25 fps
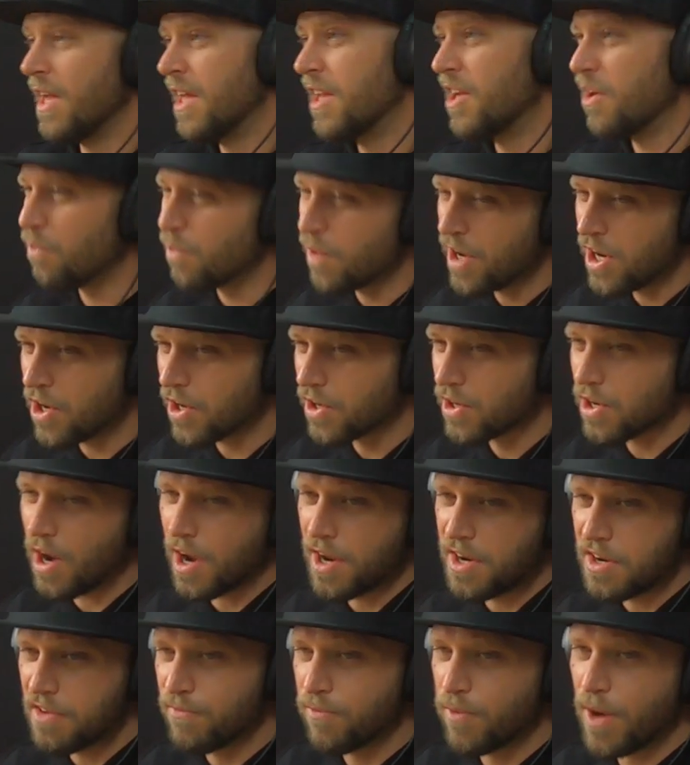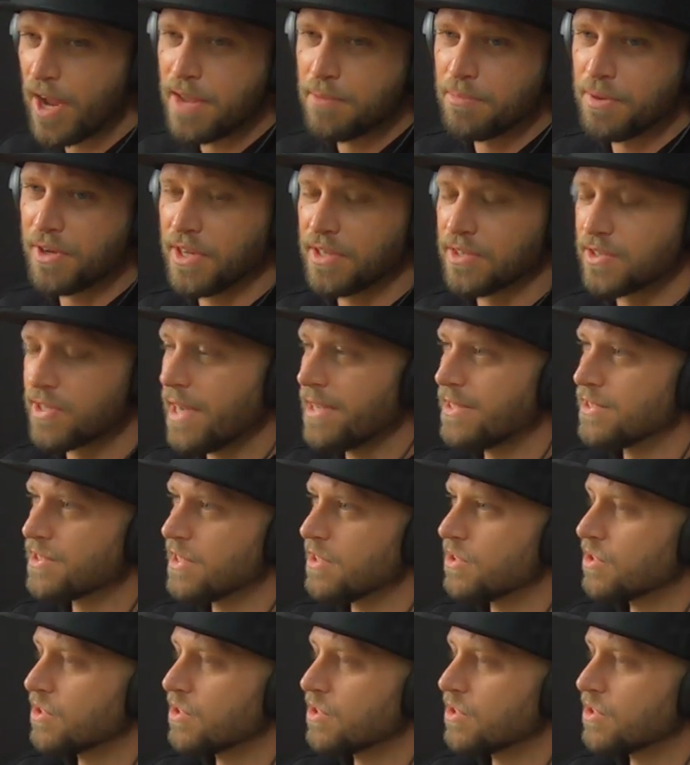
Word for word: a in a weird kind of way, but it does.